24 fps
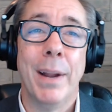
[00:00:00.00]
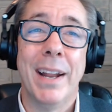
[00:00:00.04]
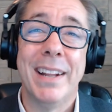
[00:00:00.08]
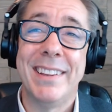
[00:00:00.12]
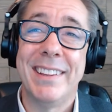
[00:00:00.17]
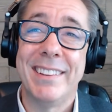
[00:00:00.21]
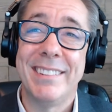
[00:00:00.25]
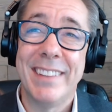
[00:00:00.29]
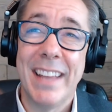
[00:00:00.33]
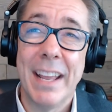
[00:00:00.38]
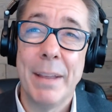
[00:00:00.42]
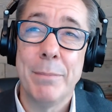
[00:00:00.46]
But
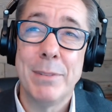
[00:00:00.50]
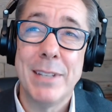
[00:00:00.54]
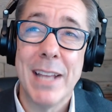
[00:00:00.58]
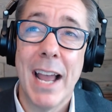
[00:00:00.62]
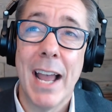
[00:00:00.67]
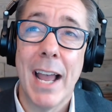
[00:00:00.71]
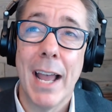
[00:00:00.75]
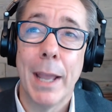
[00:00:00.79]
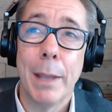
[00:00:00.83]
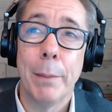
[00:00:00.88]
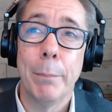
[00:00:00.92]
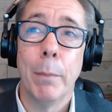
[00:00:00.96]
at the same
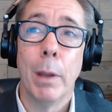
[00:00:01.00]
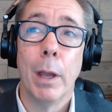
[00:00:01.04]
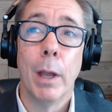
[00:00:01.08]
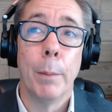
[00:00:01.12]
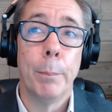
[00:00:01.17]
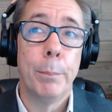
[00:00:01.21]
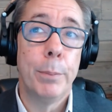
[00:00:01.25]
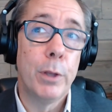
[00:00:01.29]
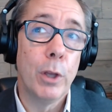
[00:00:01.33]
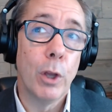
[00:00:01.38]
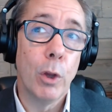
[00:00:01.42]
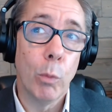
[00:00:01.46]
time,
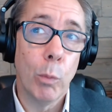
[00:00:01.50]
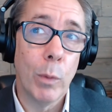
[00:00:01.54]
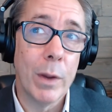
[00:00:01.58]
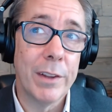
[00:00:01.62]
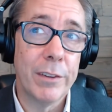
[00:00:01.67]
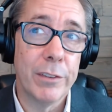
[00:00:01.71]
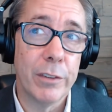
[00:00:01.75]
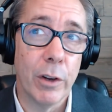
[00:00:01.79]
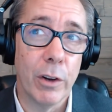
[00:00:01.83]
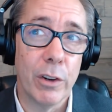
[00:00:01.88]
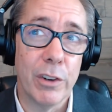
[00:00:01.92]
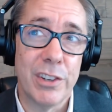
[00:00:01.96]
Pew
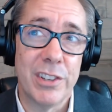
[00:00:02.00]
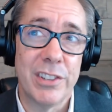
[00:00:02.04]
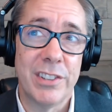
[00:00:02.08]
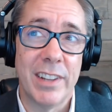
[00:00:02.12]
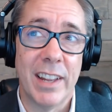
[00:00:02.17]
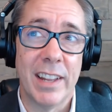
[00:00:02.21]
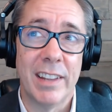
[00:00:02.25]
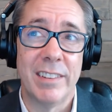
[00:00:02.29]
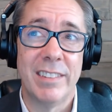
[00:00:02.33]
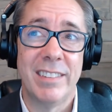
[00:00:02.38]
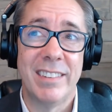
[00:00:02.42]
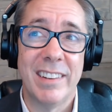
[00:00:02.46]
Research
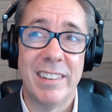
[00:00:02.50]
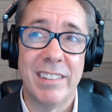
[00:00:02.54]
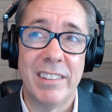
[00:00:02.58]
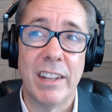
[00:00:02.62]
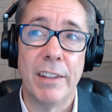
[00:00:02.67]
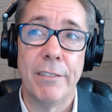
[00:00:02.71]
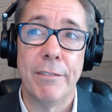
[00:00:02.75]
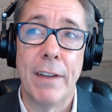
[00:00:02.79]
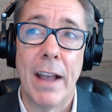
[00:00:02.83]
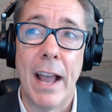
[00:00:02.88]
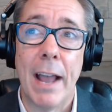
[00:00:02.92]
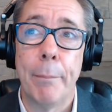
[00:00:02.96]
says
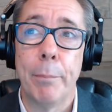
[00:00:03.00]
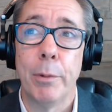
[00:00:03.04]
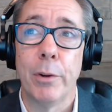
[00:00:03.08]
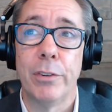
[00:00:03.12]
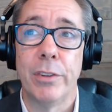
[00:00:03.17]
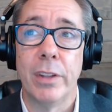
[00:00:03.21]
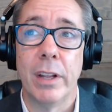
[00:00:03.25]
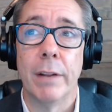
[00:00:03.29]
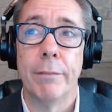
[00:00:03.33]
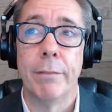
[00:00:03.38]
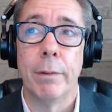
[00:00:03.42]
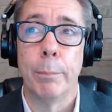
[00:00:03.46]

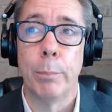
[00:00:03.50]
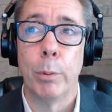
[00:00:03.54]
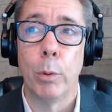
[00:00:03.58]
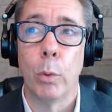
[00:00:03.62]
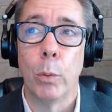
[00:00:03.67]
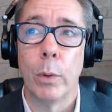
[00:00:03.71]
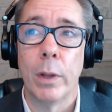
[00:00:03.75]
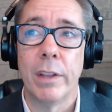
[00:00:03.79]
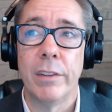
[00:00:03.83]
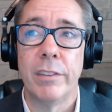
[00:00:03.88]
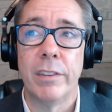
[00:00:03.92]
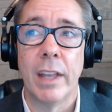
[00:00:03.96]
65% of
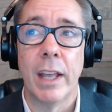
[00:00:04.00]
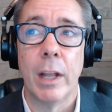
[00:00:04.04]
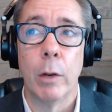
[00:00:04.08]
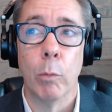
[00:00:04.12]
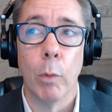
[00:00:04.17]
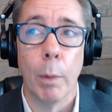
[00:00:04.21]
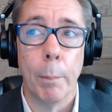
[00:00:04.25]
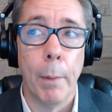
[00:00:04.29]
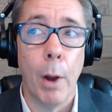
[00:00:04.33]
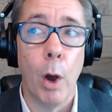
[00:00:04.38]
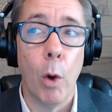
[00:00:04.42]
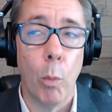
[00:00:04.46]
employees in
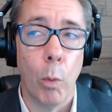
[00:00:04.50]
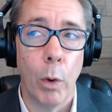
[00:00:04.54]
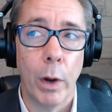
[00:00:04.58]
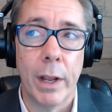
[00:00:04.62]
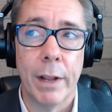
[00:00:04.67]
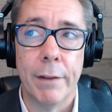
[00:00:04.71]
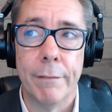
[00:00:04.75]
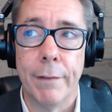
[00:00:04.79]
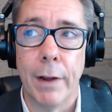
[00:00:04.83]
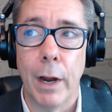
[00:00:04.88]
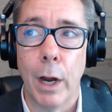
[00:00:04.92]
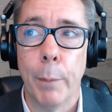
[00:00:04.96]
remote
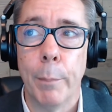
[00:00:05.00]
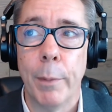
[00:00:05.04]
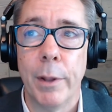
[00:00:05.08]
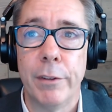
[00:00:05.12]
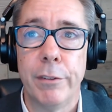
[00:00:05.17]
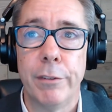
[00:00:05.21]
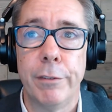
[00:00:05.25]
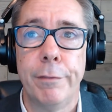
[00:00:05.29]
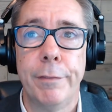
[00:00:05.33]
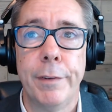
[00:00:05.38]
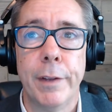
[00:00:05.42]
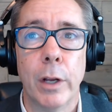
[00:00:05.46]
work
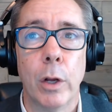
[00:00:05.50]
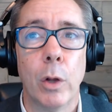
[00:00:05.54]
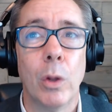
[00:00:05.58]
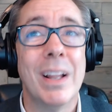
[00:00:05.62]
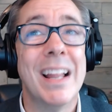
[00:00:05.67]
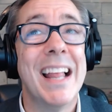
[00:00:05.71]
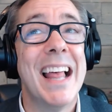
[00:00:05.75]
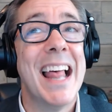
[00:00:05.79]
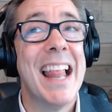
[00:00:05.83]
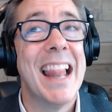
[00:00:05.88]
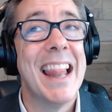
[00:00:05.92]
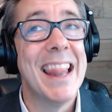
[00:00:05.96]
environments
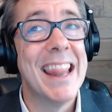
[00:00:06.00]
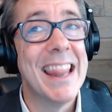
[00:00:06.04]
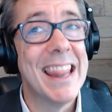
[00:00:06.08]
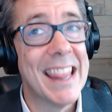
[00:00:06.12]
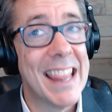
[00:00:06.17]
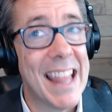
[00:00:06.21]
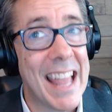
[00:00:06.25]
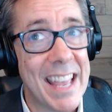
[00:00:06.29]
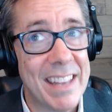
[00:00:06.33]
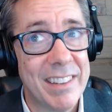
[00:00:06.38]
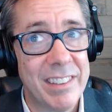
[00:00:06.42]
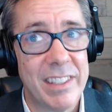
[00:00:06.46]
feel
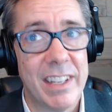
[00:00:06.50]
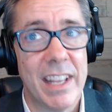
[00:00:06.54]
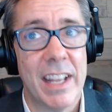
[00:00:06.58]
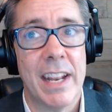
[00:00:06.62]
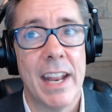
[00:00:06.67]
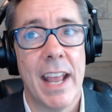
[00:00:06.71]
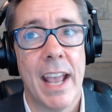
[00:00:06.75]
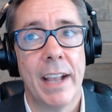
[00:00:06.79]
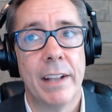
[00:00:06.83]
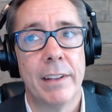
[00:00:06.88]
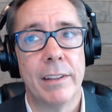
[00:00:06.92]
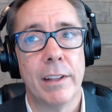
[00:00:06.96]
less
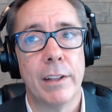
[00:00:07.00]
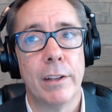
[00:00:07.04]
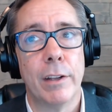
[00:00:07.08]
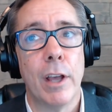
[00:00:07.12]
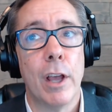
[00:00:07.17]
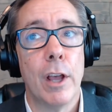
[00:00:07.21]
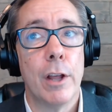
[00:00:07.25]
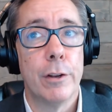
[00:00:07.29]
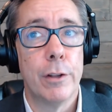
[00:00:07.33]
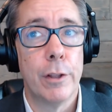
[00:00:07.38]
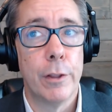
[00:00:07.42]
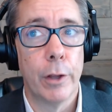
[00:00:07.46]
connected
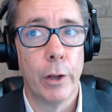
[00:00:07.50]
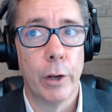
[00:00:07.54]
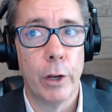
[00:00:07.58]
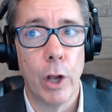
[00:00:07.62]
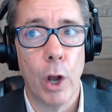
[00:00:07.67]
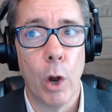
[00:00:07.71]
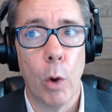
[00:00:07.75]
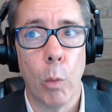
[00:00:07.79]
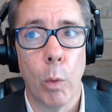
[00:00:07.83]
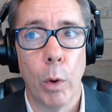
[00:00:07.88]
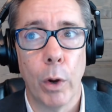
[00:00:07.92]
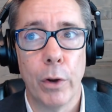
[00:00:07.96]
to their
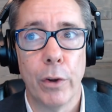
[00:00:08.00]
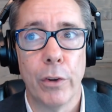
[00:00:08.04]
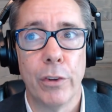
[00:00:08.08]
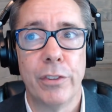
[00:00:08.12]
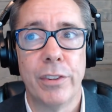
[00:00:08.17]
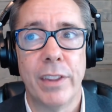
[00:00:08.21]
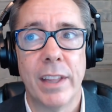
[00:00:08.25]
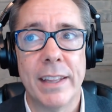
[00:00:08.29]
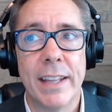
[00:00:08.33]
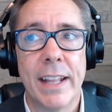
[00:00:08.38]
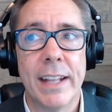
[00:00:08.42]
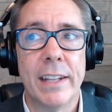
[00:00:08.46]

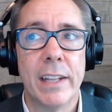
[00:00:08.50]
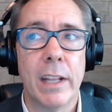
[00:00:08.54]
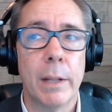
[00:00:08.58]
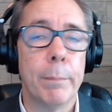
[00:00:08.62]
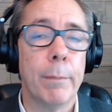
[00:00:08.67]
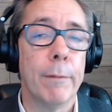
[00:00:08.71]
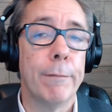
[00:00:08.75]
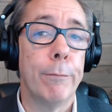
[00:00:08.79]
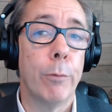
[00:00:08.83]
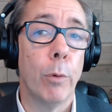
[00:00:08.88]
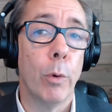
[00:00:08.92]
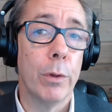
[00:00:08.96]
coworkers than they
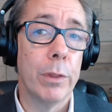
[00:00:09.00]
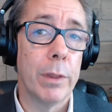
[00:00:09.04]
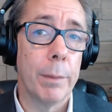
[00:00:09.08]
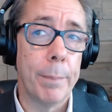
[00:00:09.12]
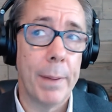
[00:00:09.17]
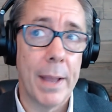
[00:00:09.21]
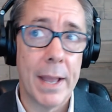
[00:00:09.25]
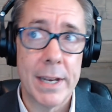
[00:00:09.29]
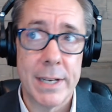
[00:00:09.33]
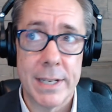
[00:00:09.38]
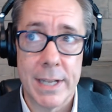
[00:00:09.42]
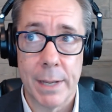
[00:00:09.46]
did before the
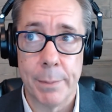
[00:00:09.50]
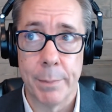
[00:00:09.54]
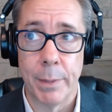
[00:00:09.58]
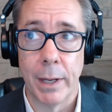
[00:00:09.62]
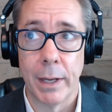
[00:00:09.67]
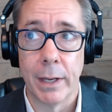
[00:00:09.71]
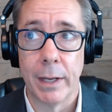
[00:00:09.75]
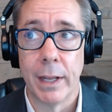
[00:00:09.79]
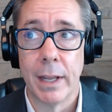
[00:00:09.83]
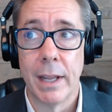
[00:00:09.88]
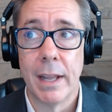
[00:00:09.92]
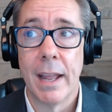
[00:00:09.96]

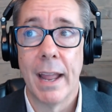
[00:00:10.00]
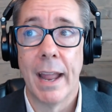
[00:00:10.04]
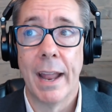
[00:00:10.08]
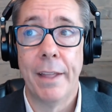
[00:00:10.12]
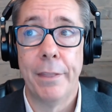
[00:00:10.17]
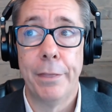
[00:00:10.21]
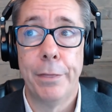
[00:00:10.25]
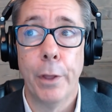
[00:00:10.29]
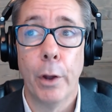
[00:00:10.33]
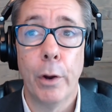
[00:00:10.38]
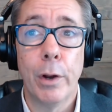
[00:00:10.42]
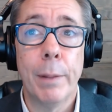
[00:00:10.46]
pandemic,
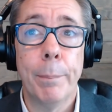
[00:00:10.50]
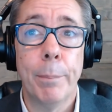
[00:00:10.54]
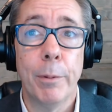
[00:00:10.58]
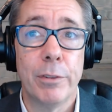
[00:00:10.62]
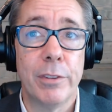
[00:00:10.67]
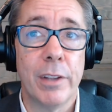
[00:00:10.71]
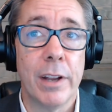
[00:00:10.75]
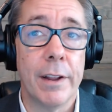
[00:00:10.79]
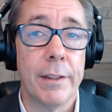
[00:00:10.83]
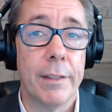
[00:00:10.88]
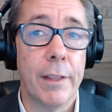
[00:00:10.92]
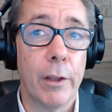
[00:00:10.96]
and
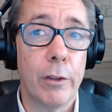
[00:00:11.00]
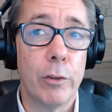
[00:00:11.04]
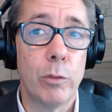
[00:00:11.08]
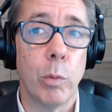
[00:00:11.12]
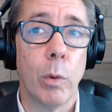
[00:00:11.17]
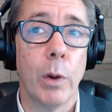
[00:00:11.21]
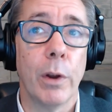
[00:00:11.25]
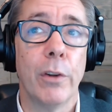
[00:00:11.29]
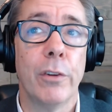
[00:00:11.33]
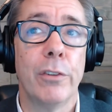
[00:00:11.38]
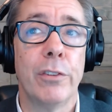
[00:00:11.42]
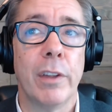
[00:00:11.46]
30% of those
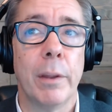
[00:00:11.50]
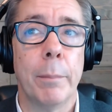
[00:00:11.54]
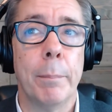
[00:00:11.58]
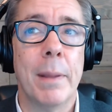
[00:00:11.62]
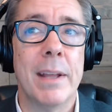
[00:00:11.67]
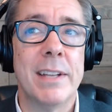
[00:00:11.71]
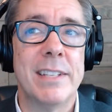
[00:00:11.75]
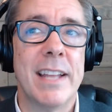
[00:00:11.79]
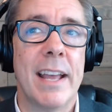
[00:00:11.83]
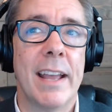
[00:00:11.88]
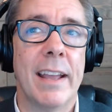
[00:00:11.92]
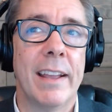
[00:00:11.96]
workers
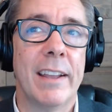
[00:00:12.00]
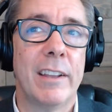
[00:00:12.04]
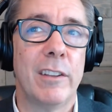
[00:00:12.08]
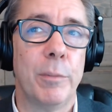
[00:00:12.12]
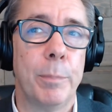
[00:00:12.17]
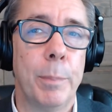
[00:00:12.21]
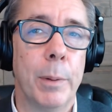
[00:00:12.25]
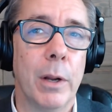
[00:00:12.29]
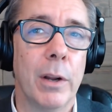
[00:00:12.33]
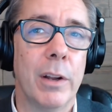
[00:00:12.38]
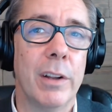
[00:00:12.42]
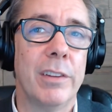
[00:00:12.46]
admit to
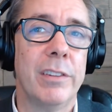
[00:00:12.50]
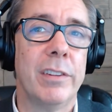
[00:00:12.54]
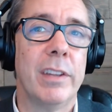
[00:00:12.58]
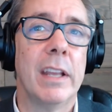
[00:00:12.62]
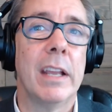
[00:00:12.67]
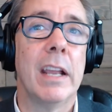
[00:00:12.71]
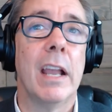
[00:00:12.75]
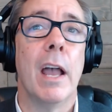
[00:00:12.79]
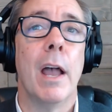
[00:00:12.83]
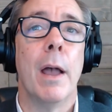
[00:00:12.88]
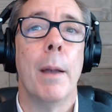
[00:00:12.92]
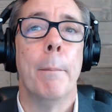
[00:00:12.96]

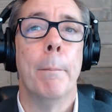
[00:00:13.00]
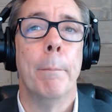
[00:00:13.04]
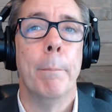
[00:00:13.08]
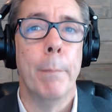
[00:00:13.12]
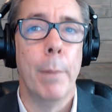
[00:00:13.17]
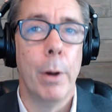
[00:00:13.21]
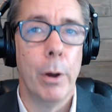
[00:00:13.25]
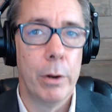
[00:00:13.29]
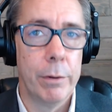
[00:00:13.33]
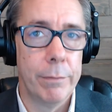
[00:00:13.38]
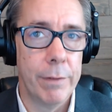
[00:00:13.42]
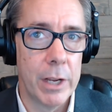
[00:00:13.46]
experiencing
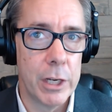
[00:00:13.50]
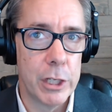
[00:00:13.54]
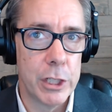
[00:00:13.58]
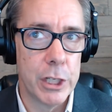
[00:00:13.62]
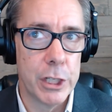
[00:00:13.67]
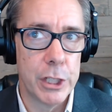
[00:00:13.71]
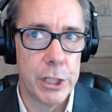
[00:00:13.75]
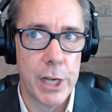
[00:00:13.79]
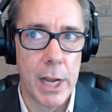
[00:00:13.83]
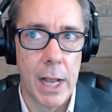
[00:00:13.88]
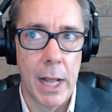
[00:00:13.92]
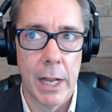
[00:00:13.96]

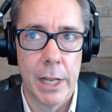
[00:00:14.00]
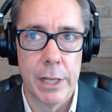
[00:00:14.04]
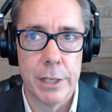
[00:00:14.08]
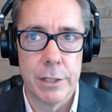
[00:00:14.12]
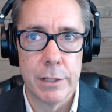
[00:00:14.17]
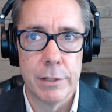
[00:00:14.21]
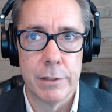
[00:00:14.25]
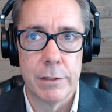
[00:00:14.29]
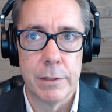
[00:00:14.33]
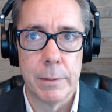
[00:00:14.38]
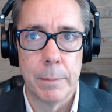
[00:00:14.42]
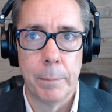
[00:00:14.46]
motivation
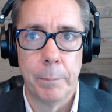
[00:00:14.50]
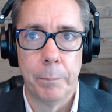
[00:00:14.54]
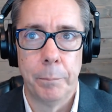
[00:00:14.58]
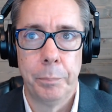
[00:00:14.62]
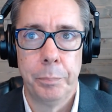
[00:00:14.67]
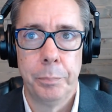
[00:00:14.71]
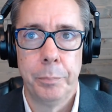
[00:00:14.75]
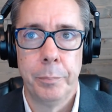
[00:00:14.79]
challenges.